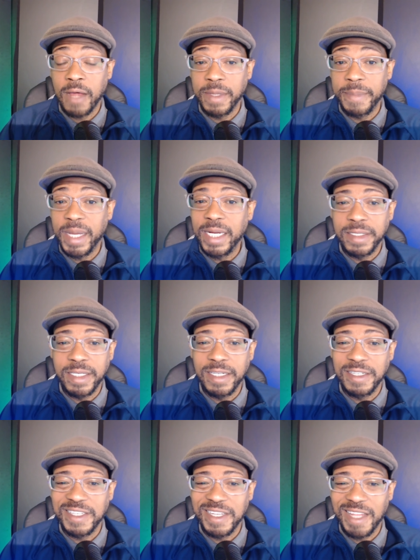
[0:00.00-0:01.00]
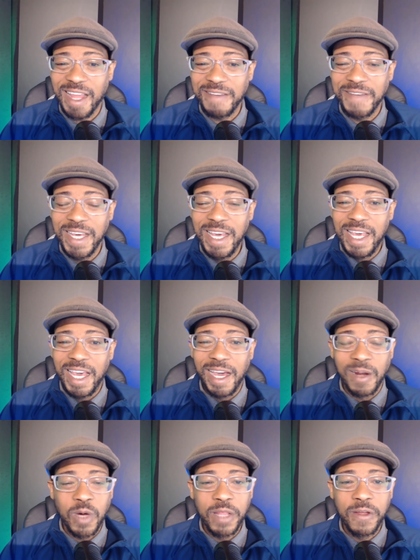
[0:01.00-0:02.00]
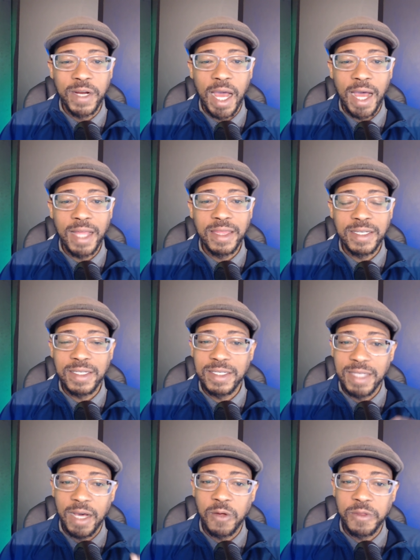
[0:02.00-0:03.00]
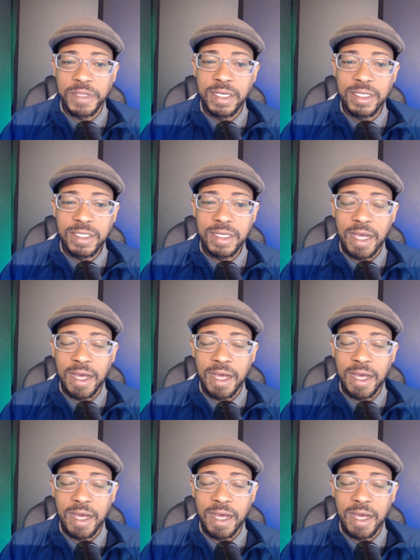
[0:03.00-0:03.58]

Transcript: how they make decisions in life and whether or not this is a healthy,